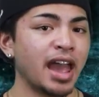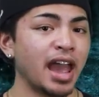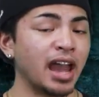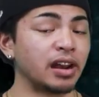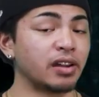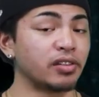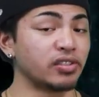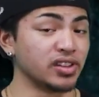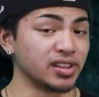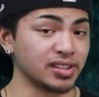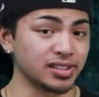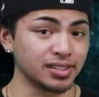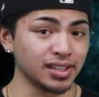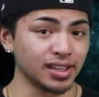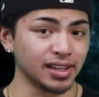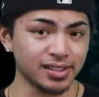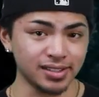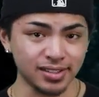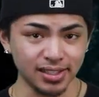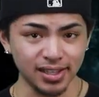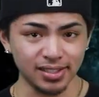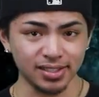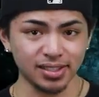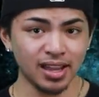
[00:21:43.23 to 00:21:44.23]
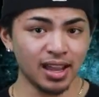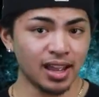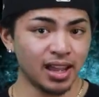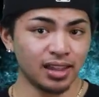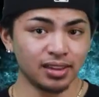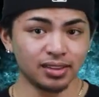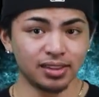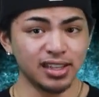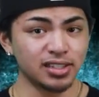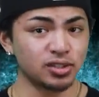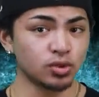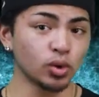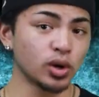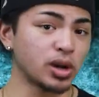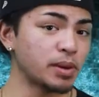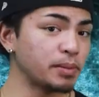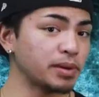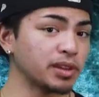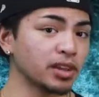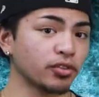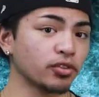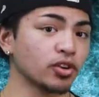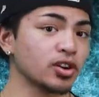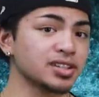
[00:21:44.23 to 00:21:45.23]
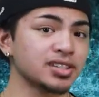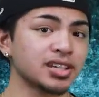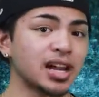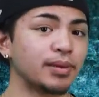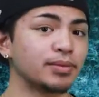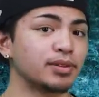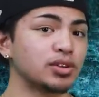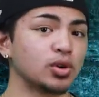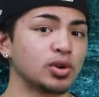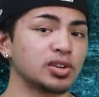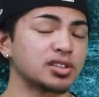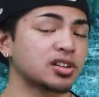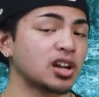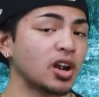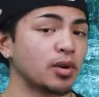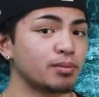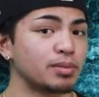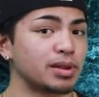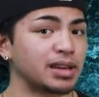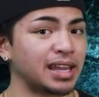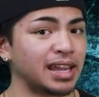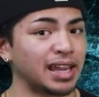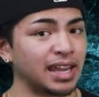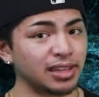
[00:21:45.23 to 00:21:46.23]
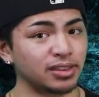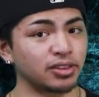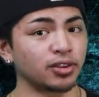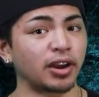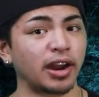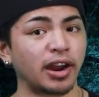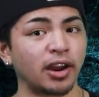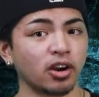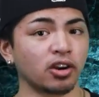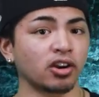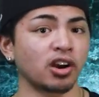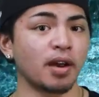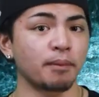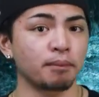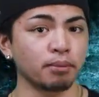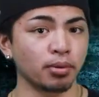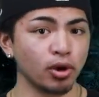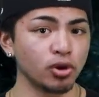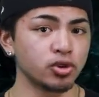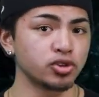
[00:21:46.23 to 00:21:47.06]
And if this did exist, this wouldn't be the first time the U S government hid their aircraft